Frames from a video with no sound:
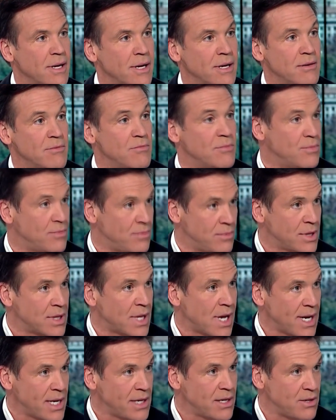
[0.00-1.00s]
and
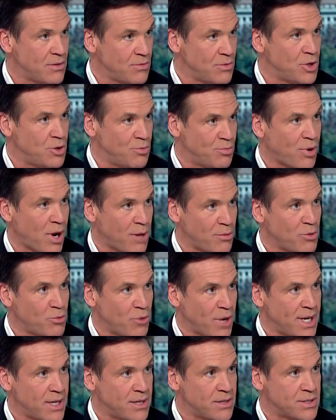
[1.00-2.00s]
likely you probably
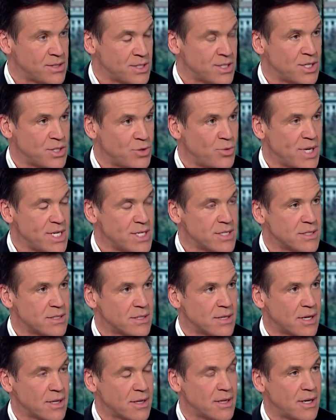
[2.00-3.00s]
ran into situations
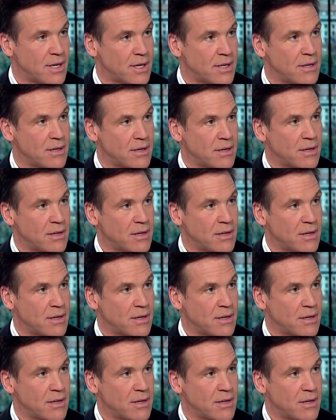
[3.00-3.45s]
like that.